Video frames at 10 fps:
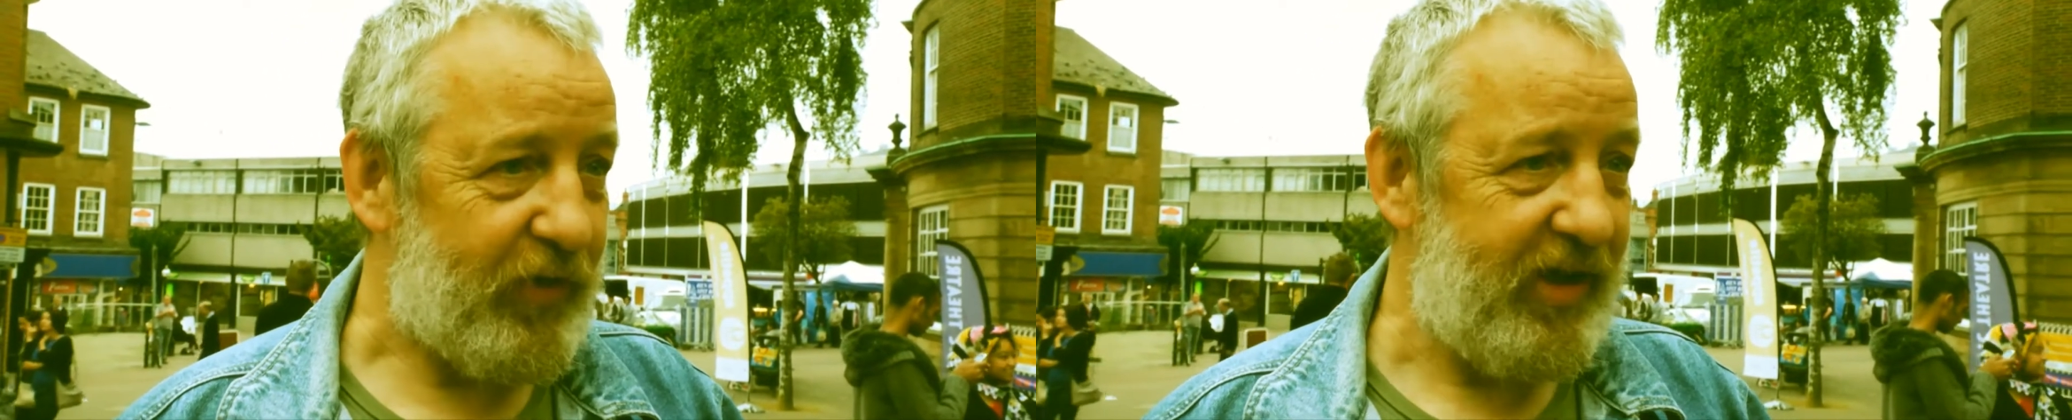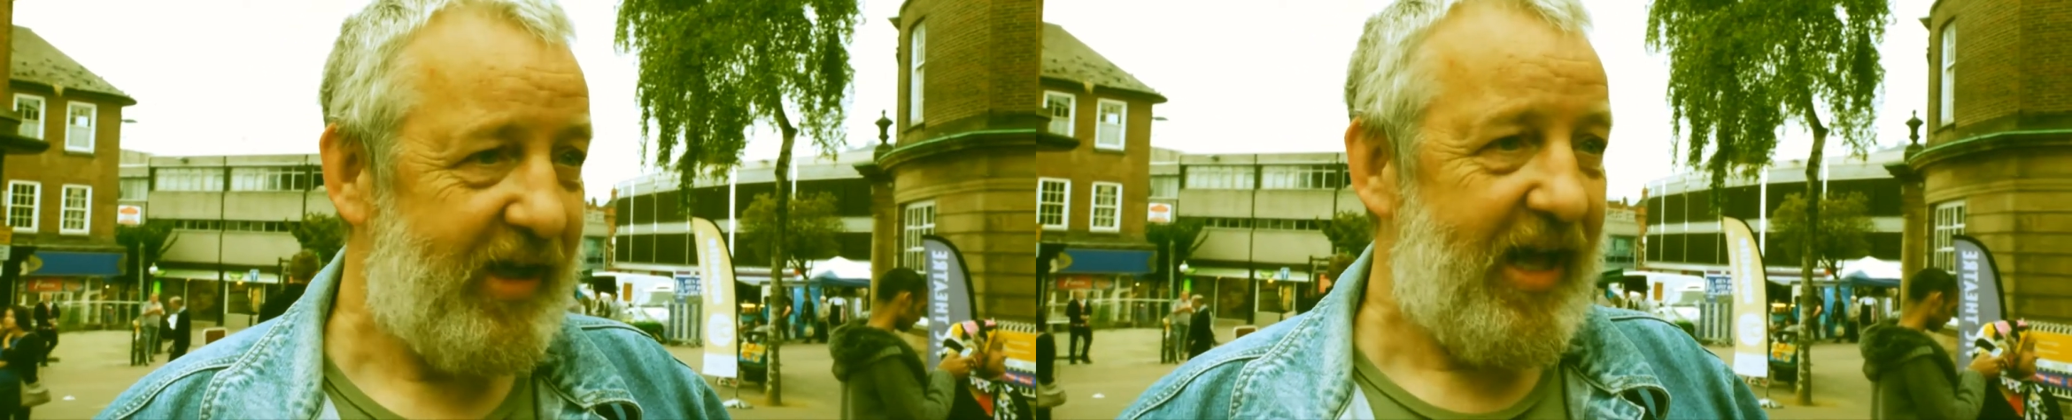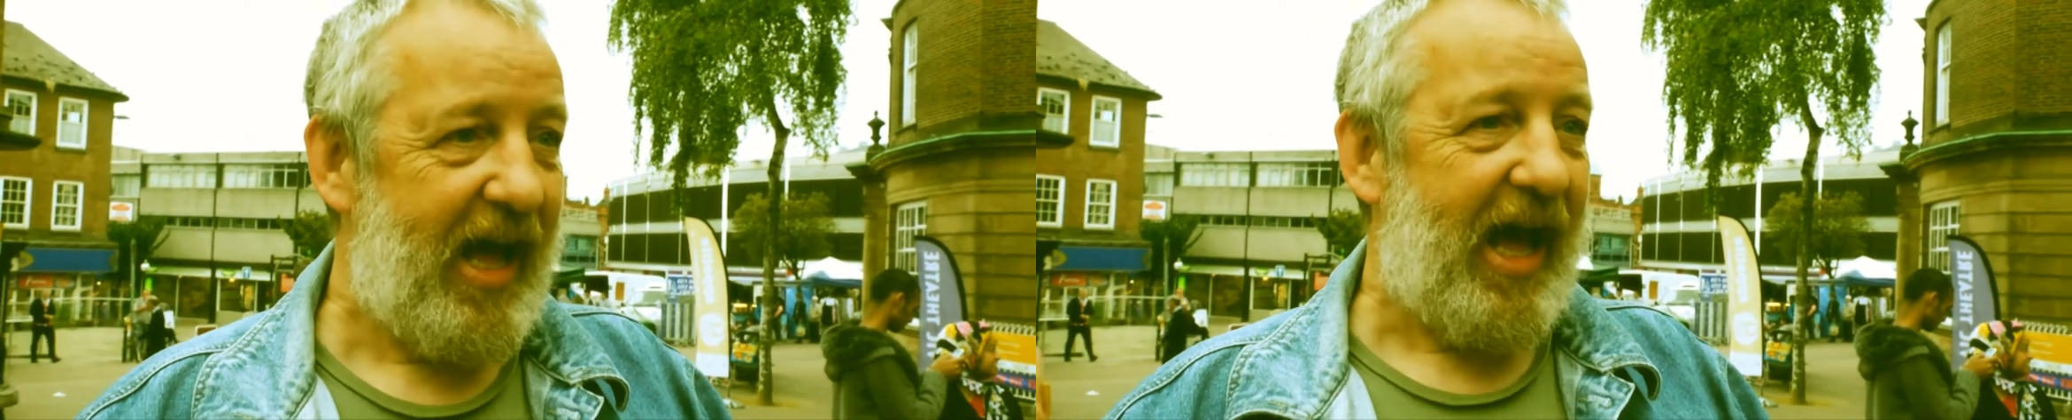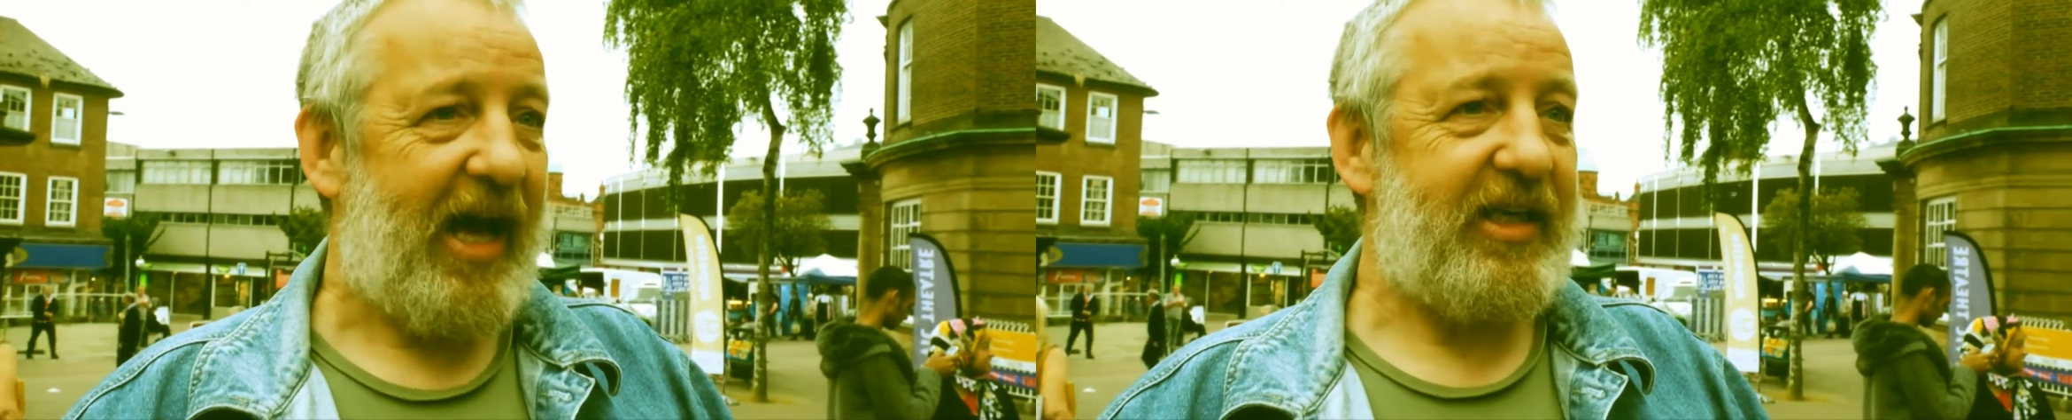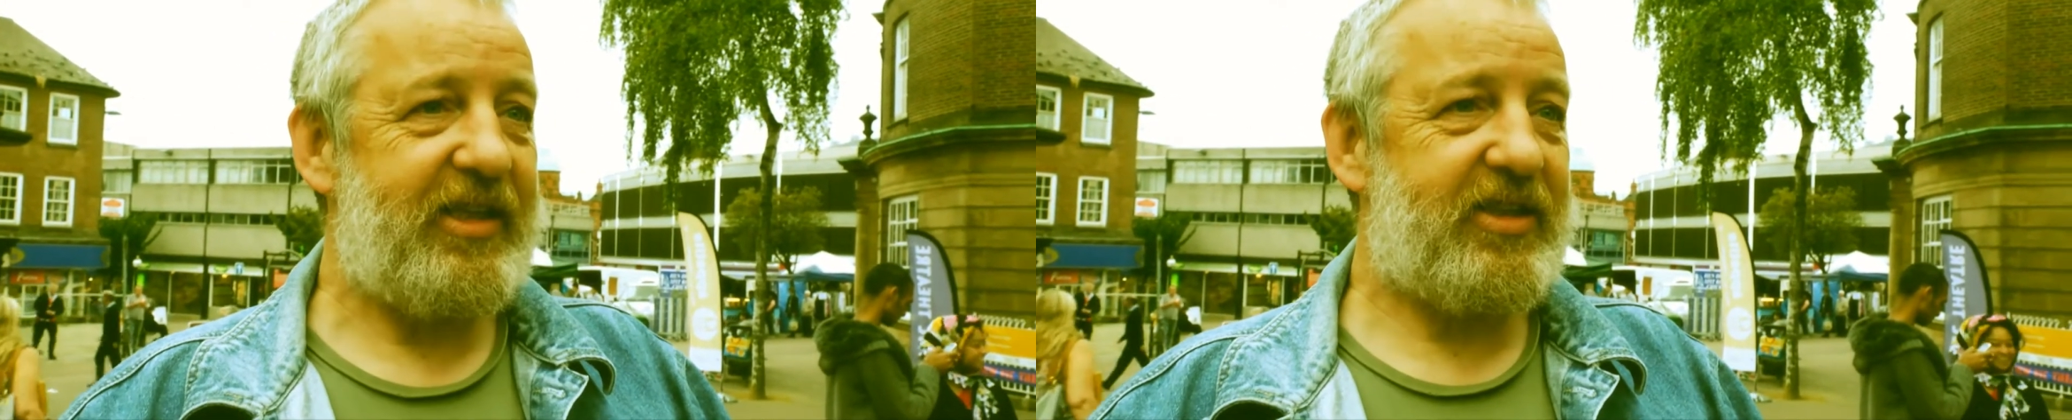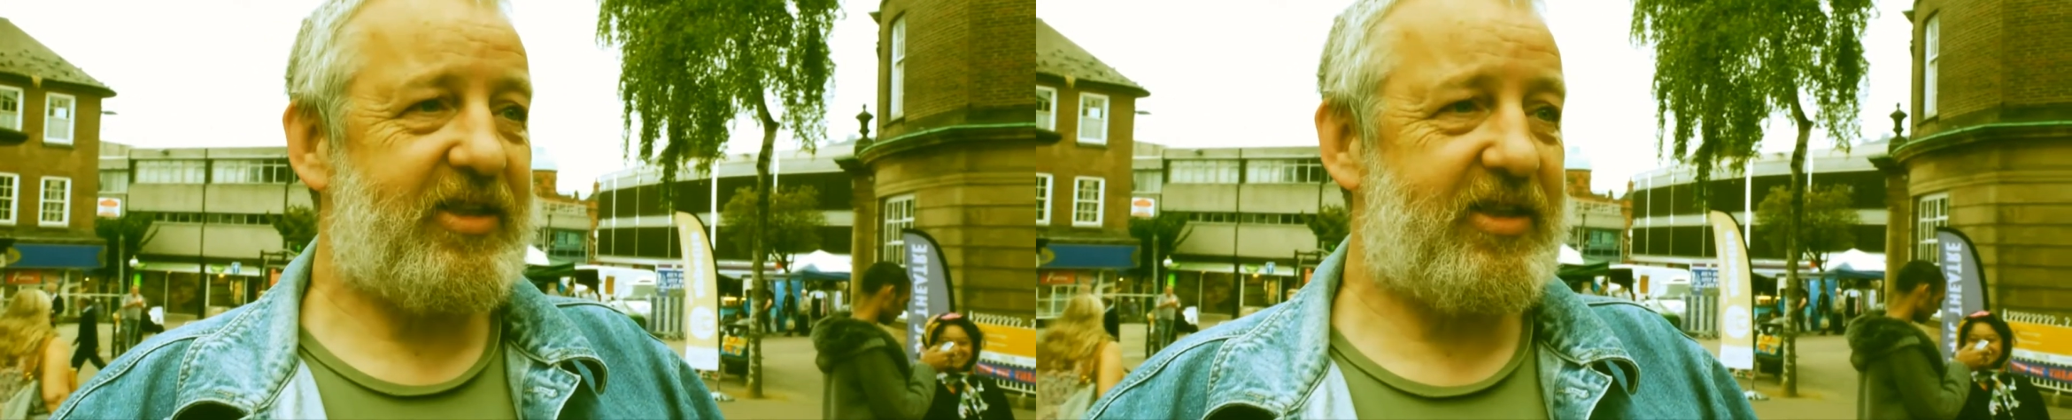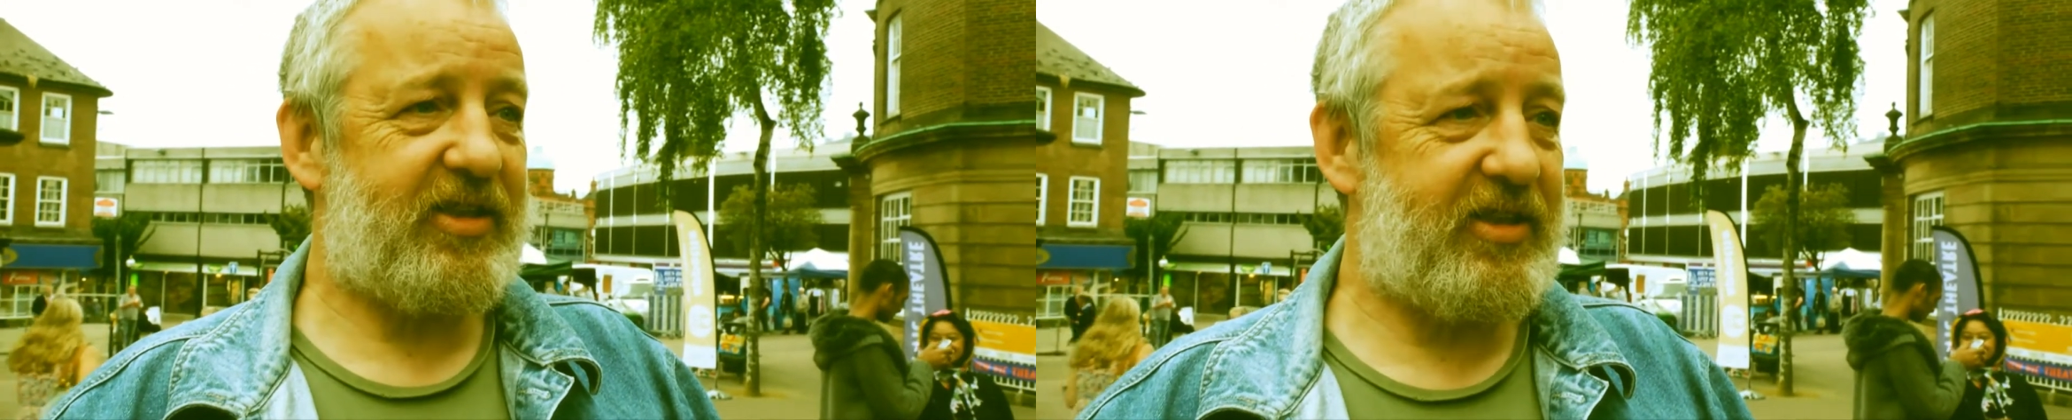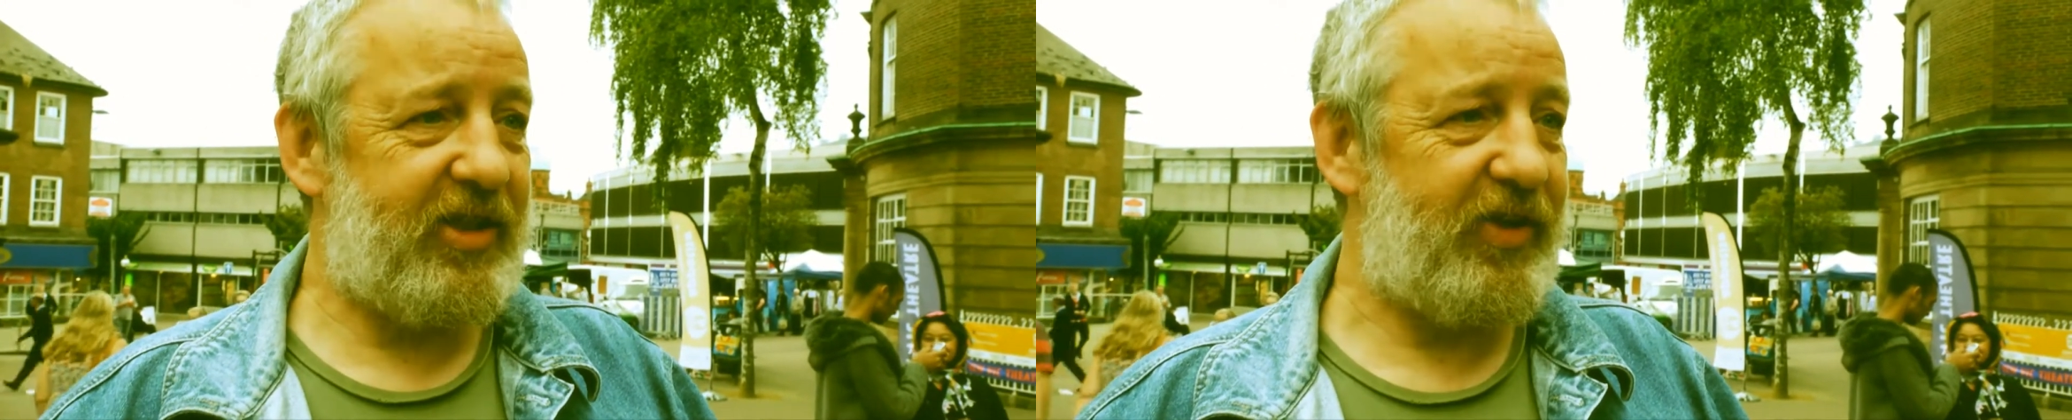and it's
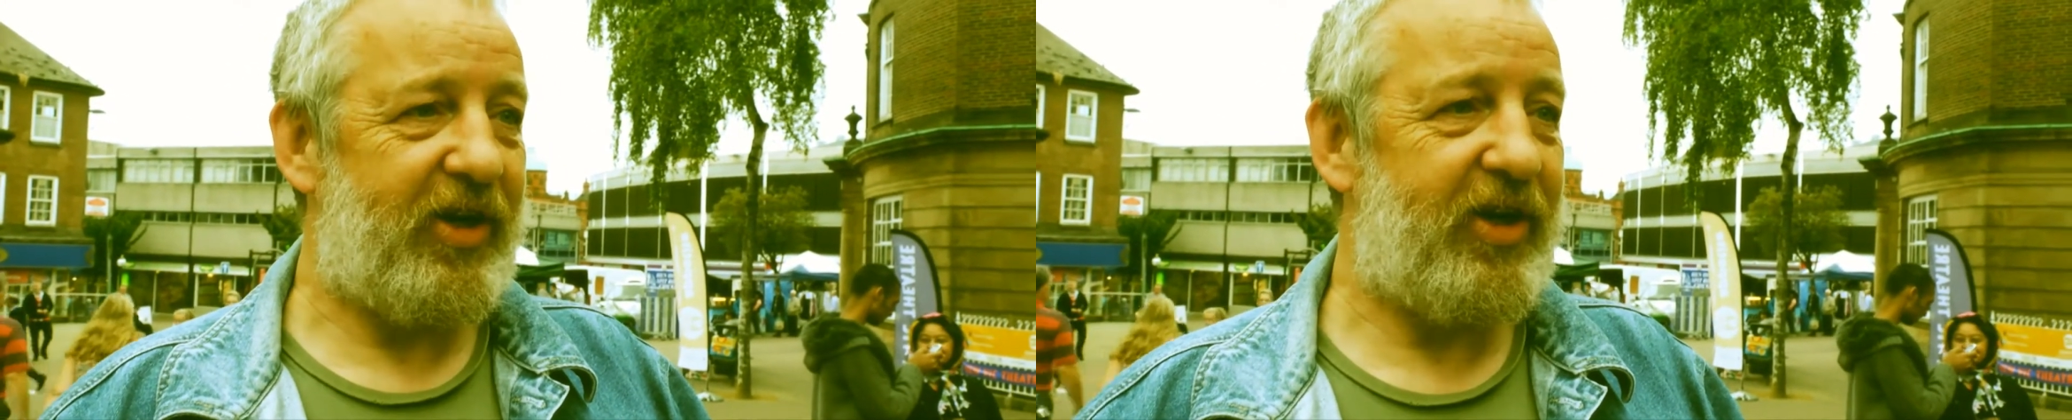still the